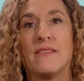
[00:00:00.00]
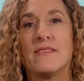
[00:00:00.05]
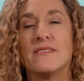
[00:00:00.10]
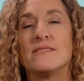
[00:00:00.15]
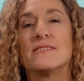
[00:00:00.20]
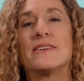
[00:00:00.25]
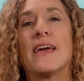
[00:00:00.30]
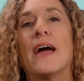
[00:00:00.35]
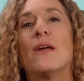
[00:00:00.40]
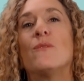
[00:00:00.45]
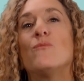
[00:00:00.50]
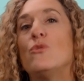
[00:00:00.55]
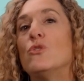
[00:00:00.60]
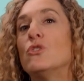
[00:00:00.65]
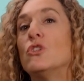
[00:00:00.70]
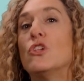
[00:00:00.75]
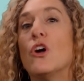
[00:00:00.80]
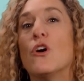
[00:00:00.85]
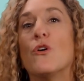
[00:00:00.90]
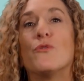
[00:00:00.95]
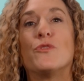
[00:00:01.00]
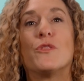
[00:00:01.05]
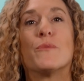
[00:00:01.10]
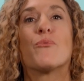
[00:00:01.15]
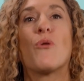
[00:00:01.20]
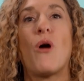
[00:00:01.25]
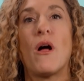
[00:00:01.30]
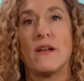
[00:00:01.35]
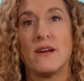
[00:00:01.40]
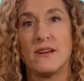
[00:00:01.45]
the scan will load the
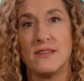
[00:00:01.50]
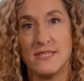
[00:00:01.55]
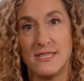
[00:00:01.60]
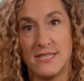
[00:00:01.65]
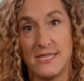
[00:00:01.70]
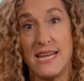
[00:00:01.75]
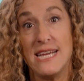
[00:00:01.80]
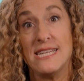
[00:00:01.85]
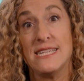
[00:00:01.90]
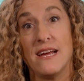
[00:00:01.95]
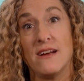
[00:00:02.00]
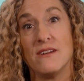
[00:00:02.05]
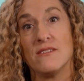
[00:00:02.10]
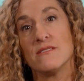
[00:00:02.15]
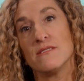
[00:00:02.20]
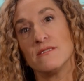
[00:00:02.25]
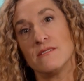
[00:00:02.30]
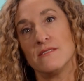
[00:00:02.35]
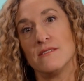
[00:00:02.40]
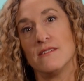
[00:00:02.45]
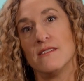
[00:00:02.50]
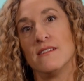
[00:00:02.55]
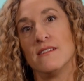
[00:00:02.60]
product's details.